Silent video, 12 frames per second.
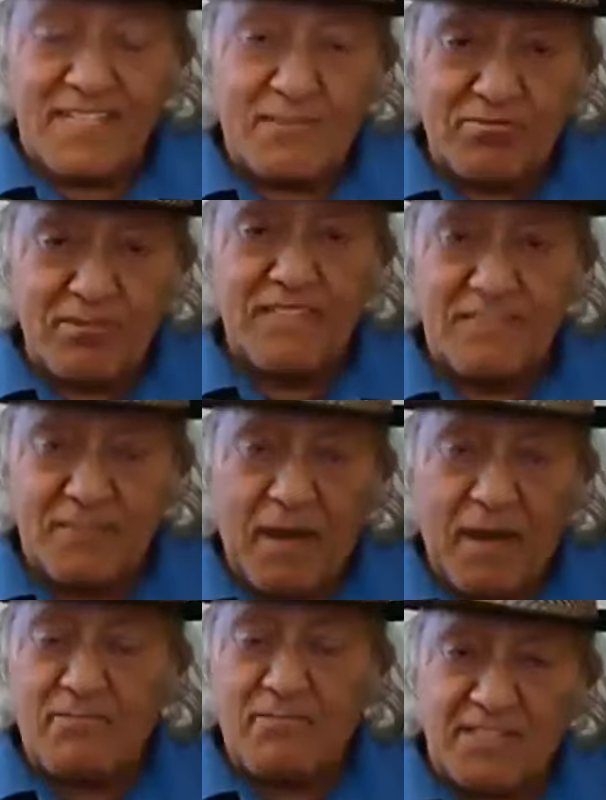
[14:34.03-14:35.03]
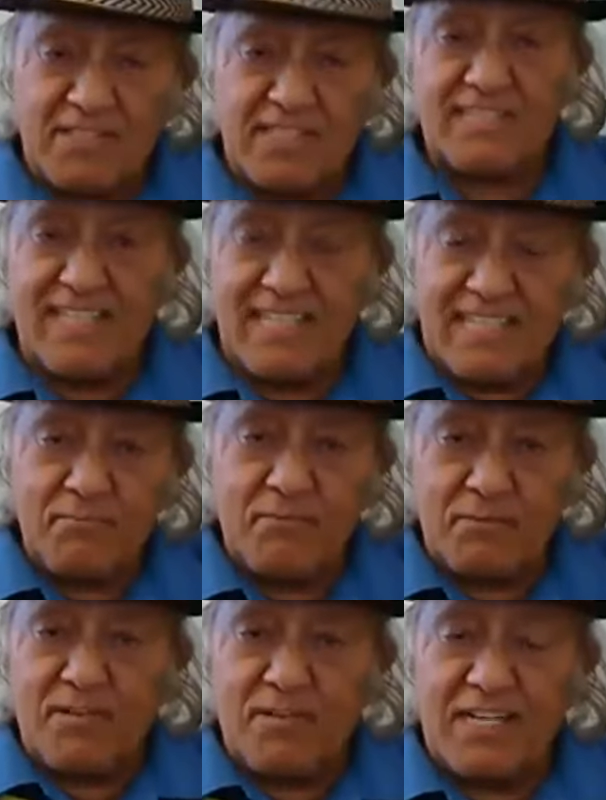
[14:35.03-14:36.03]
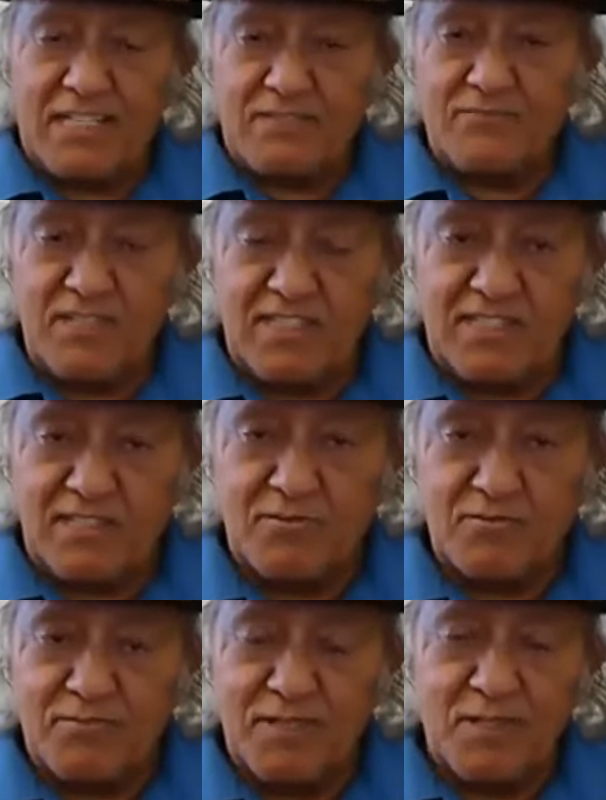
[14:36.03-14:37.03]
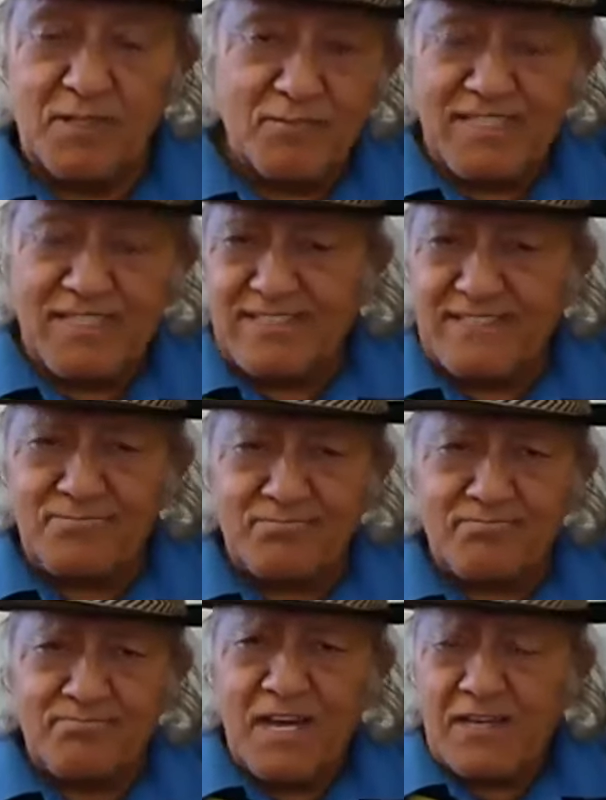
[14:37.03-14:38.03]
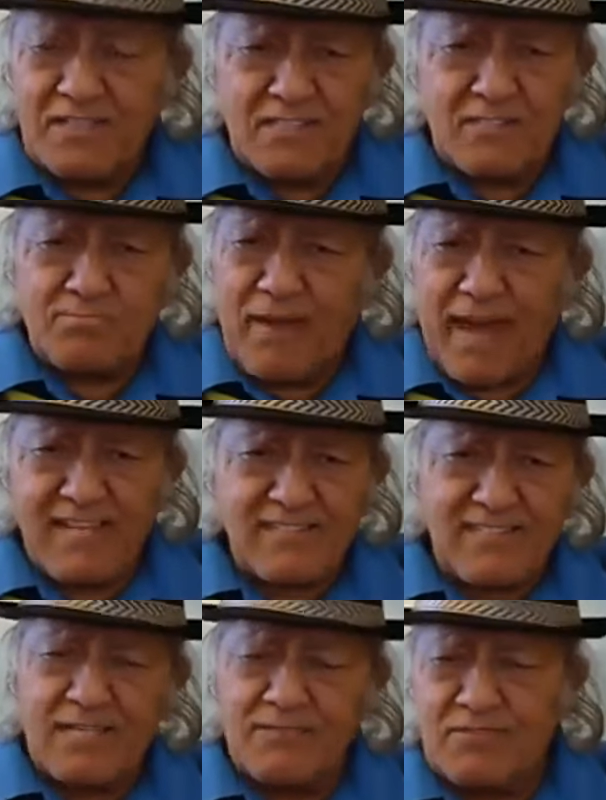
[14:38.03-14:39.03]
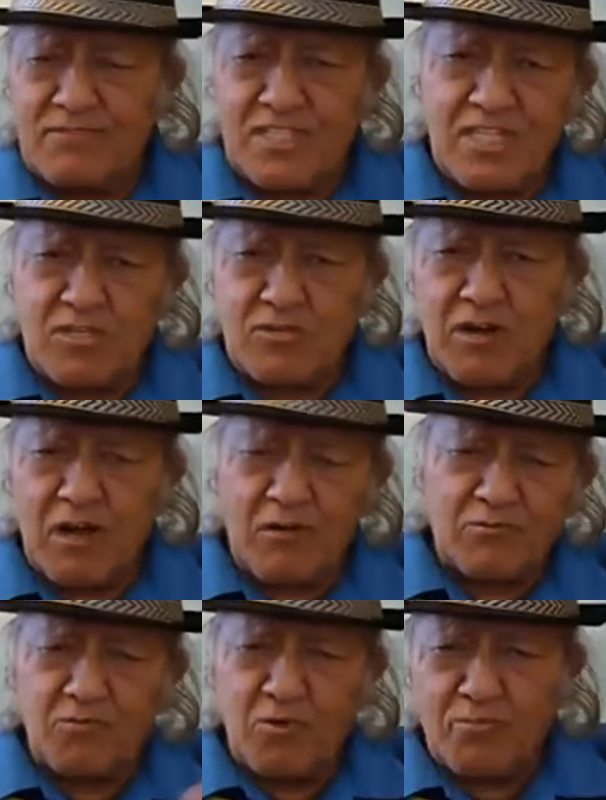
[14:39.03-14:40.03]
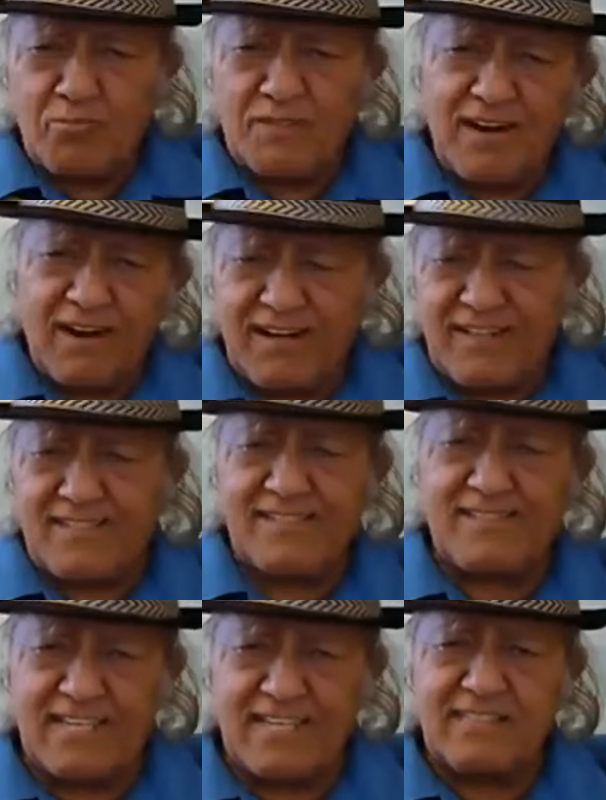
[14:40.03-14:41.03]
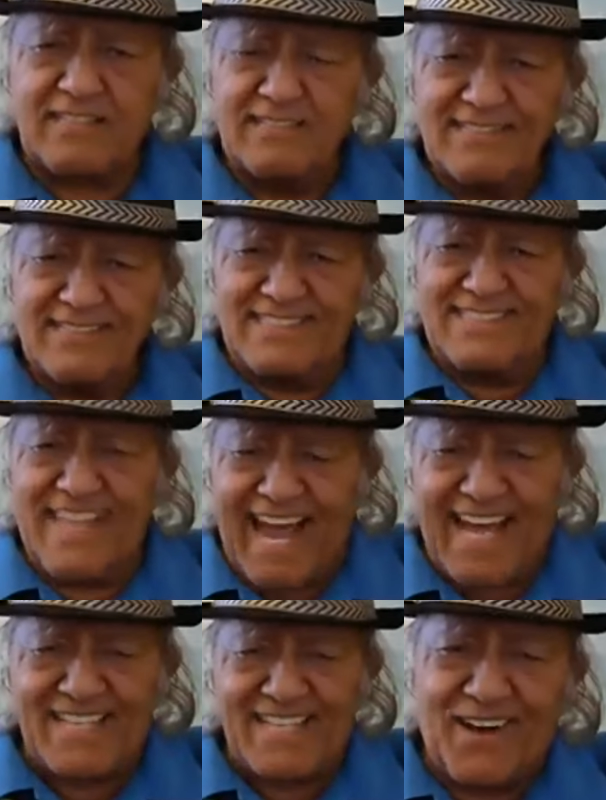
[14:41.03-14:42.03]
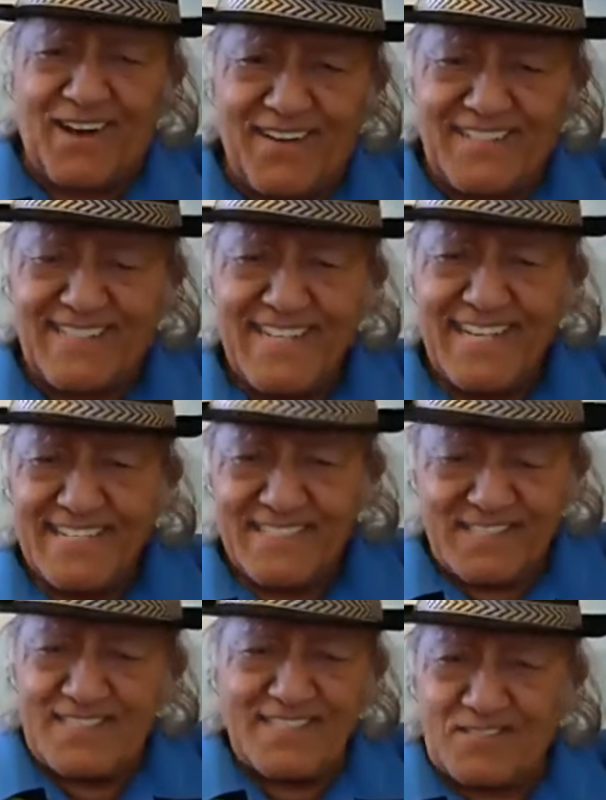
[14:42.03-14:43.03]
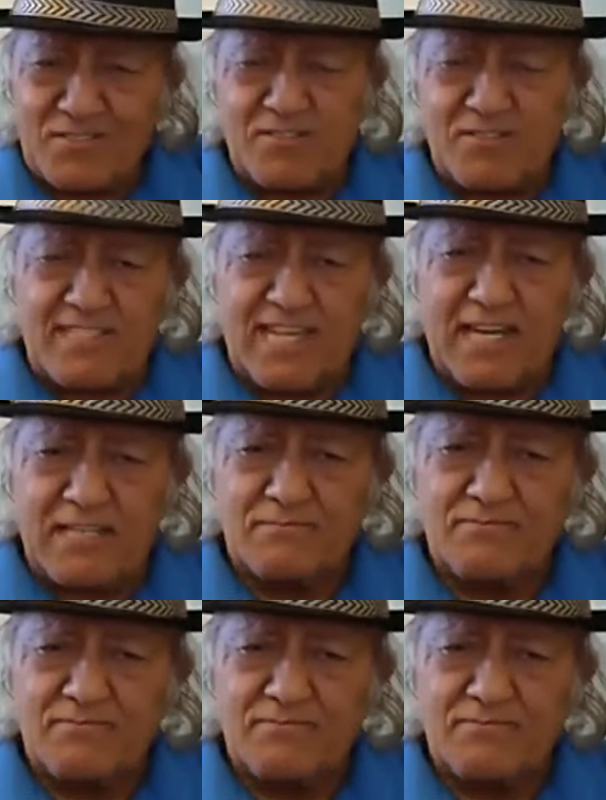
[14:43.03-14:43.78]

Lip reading: why the Bible says kingdom of God is within you. But nobody, this pastor never teach you how to open the heart inside. Sorry. This is a truth time.